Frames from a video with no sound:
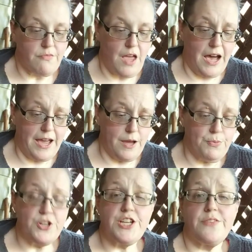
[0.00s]
I
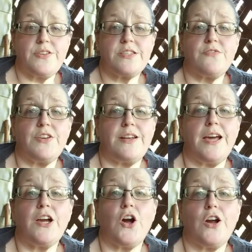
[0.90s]
appreciate that Sophia
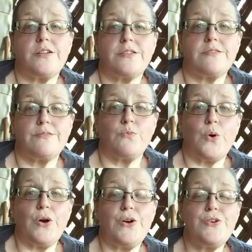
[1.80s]
Nygaard
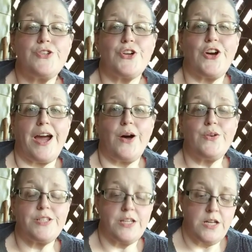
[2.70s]
wore her shirt out,